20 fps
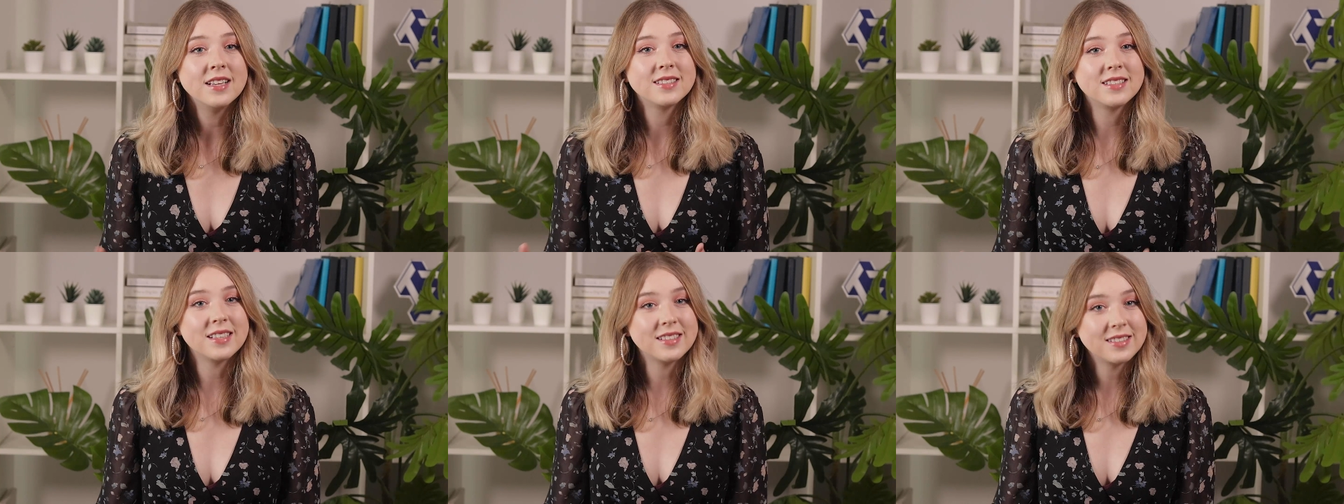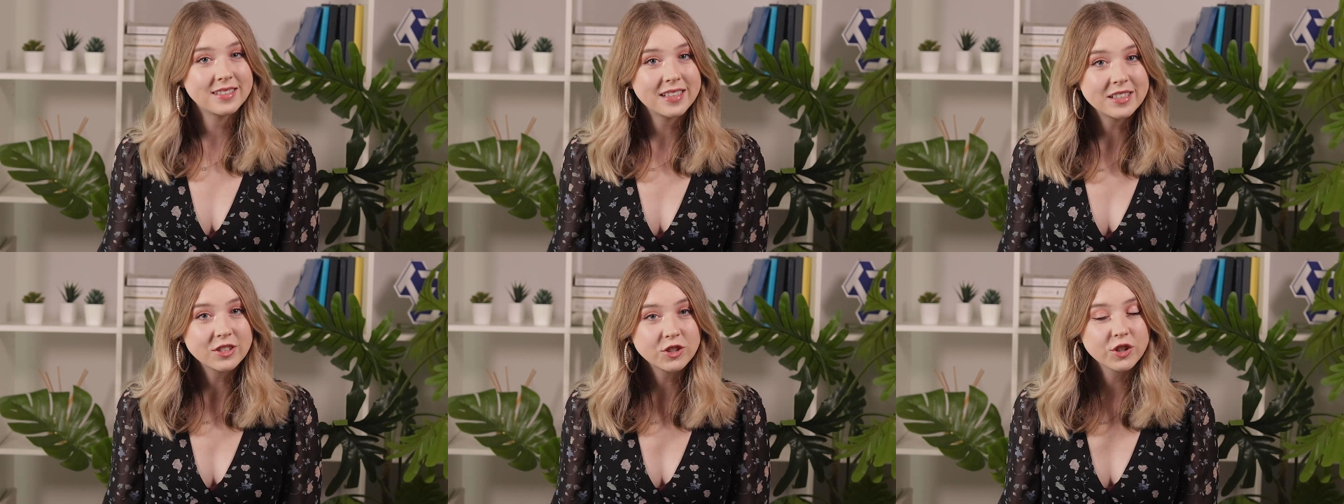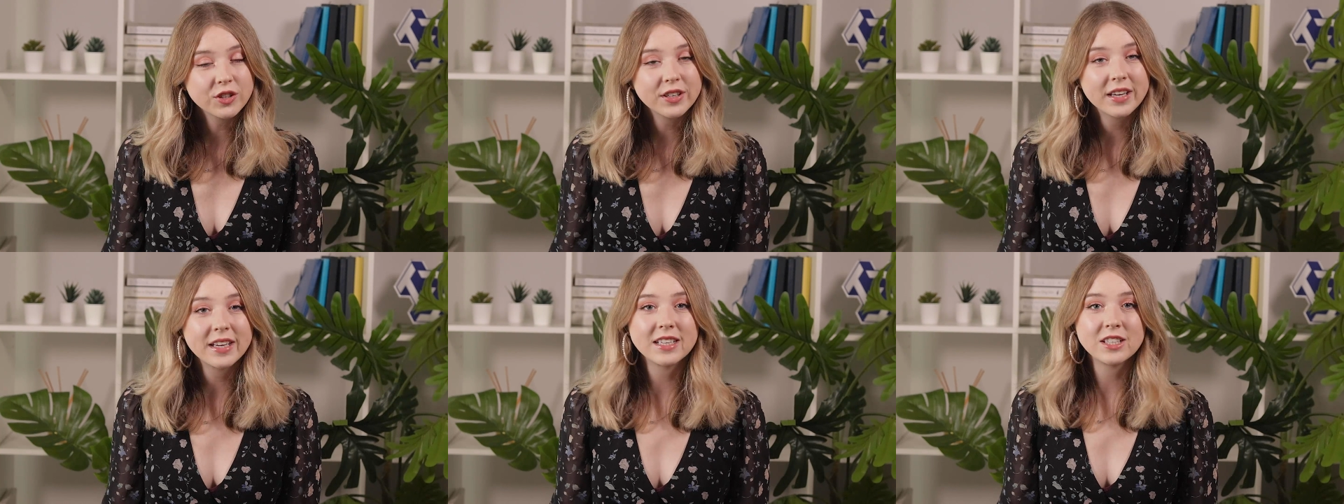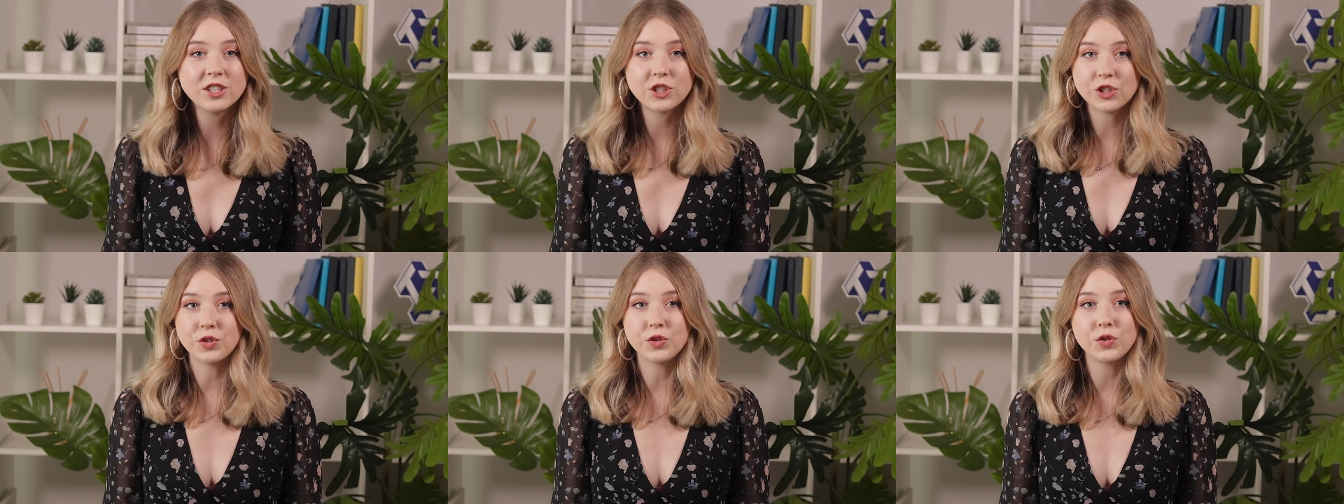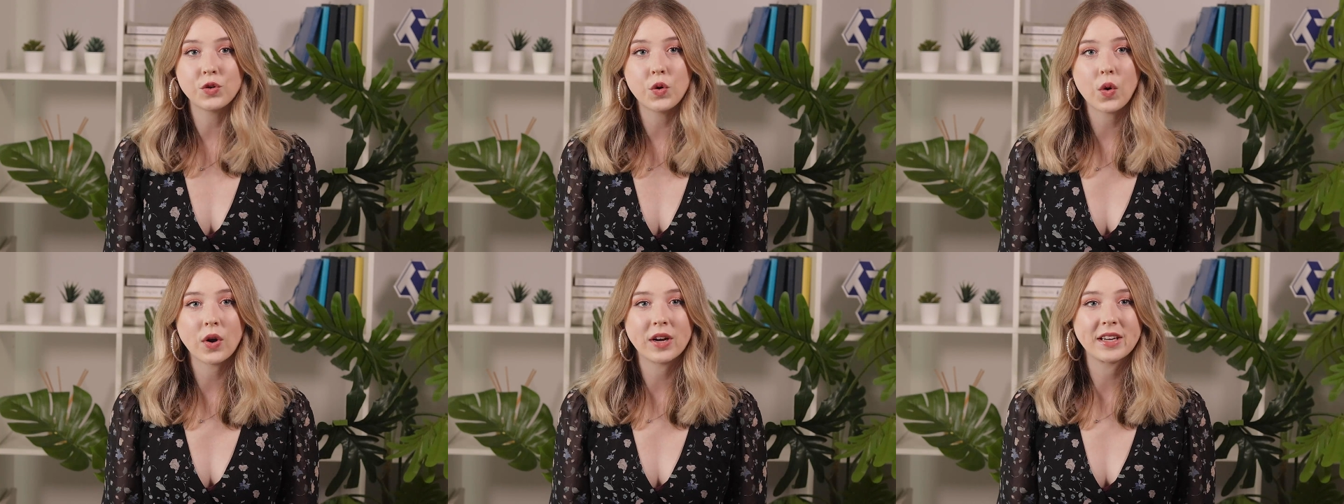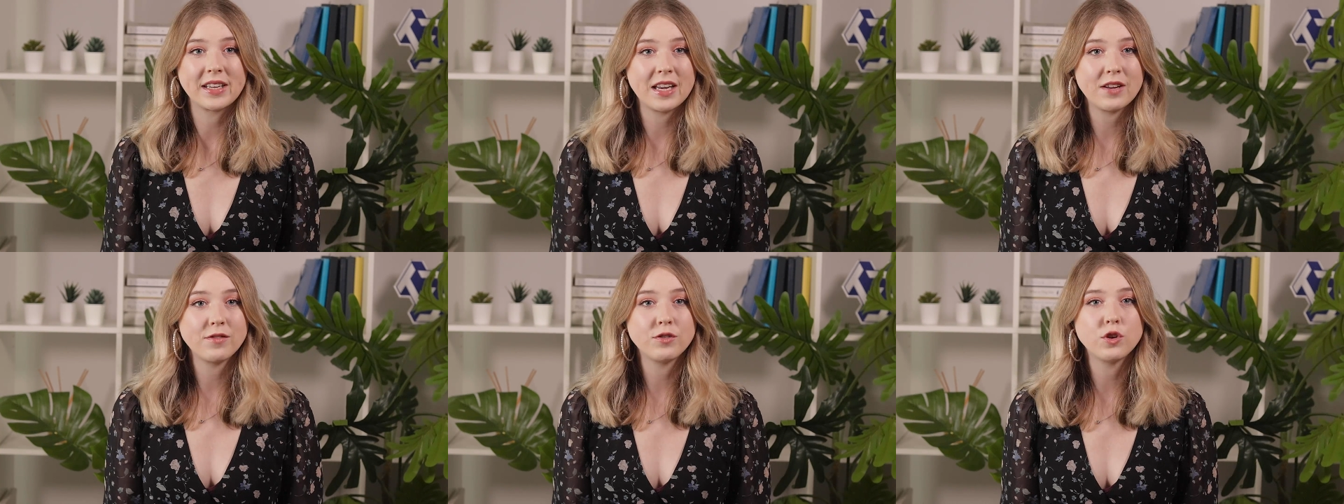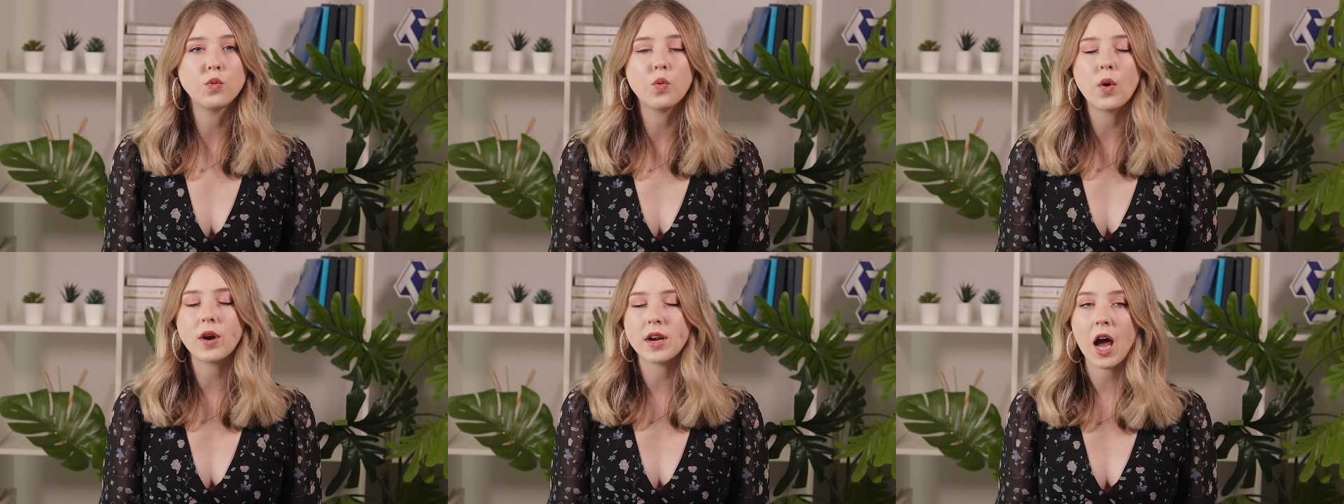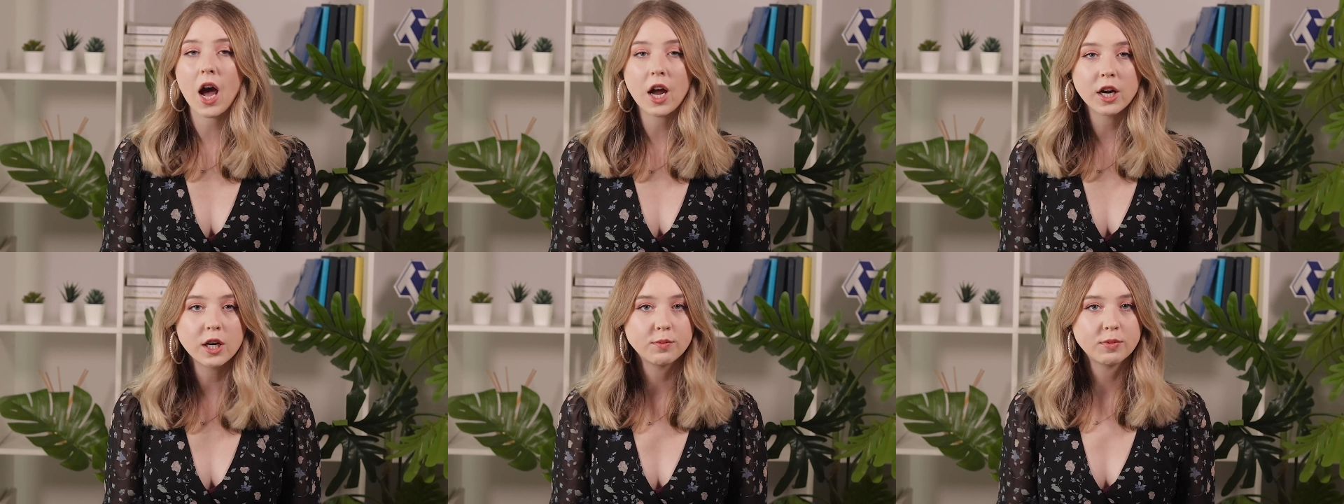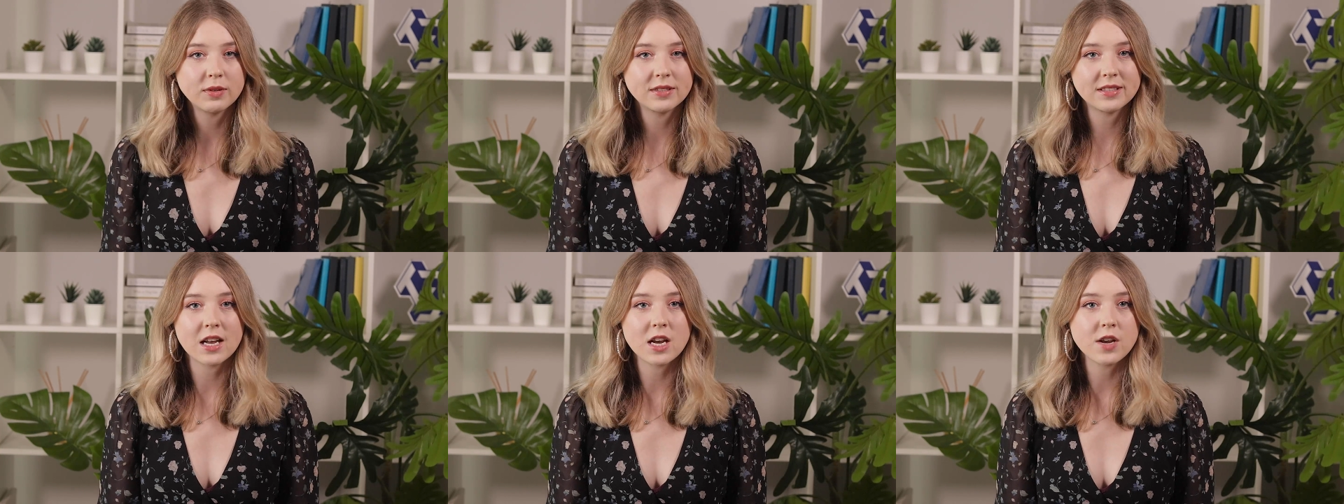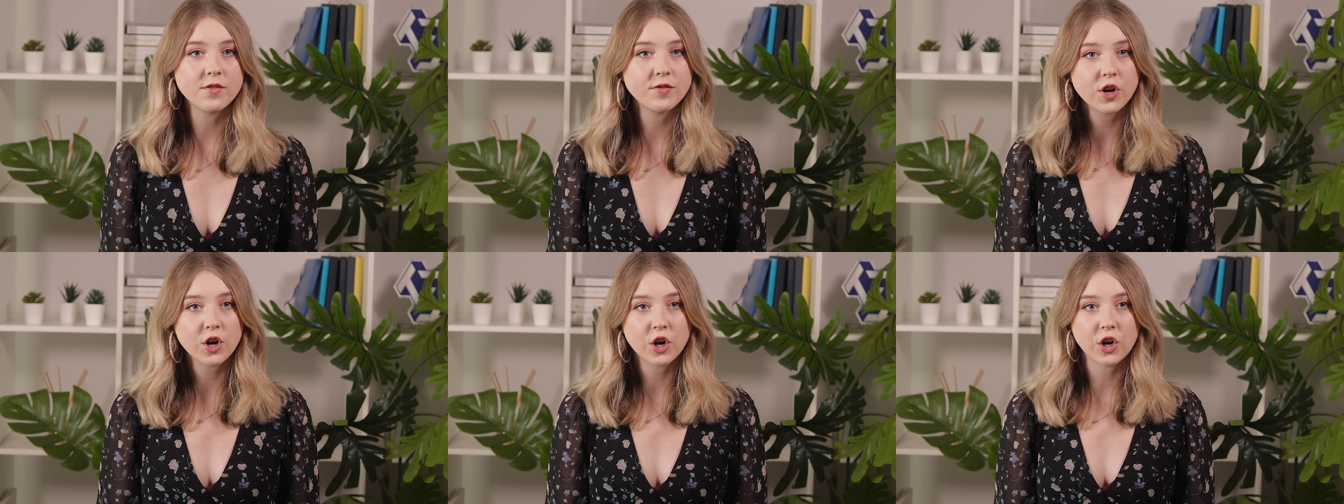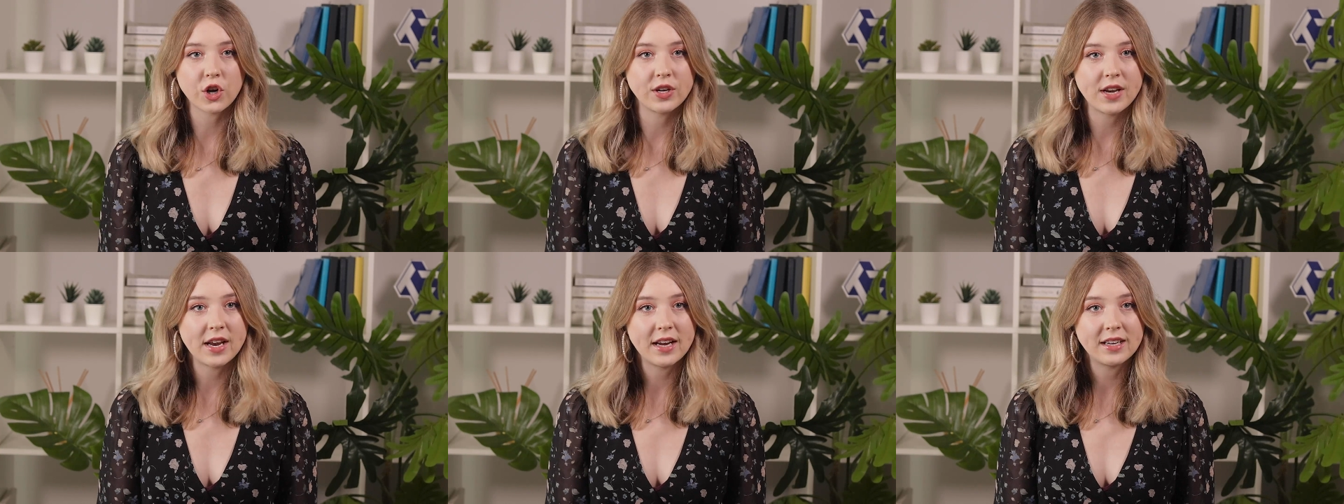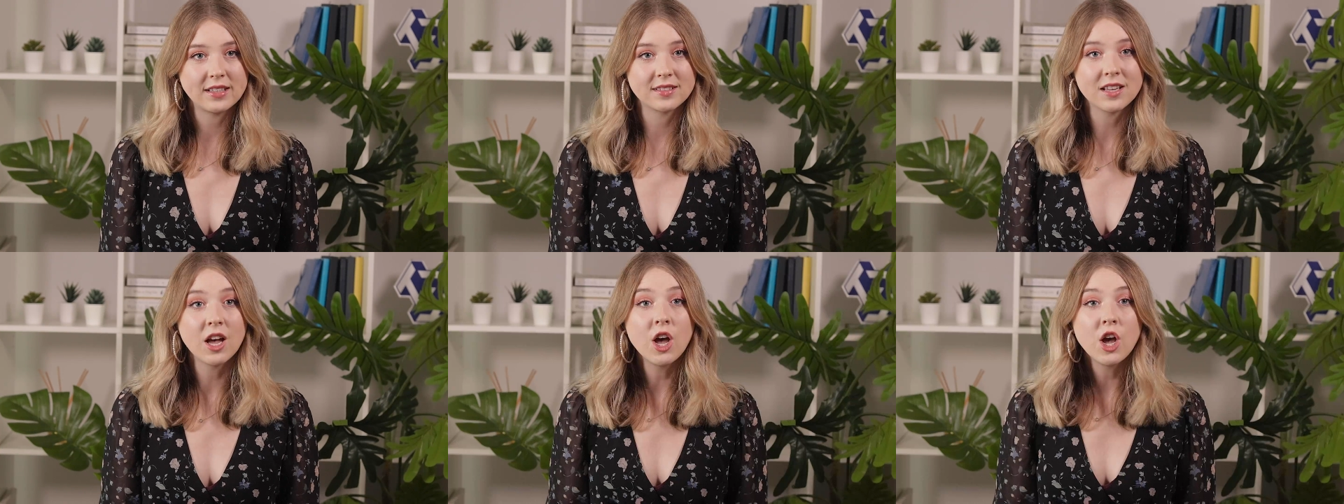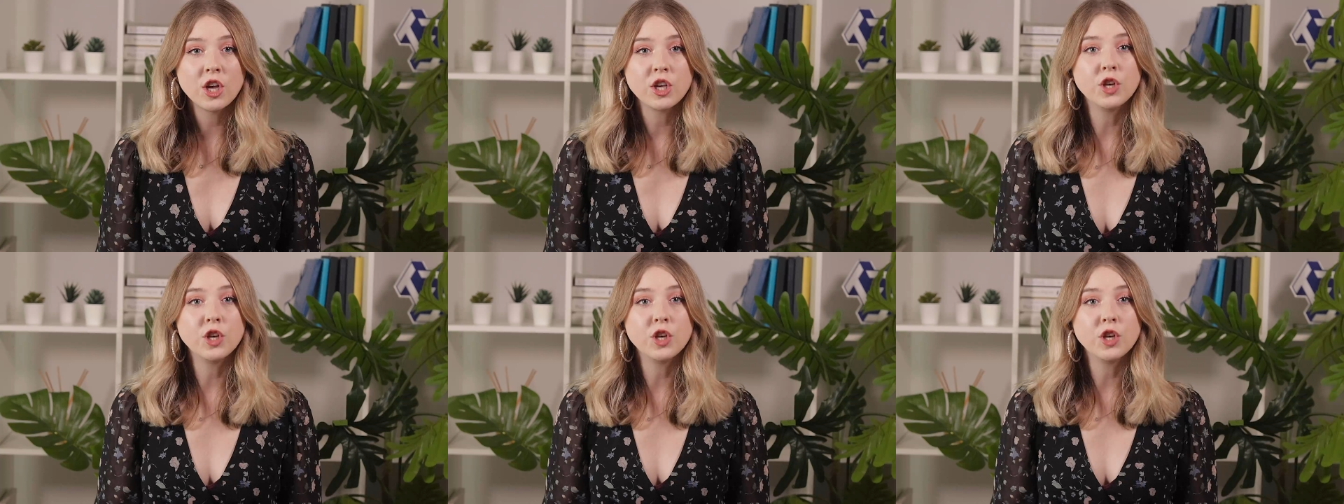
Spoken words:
Since DistroKid and TuneCore give you 100% of your earnings,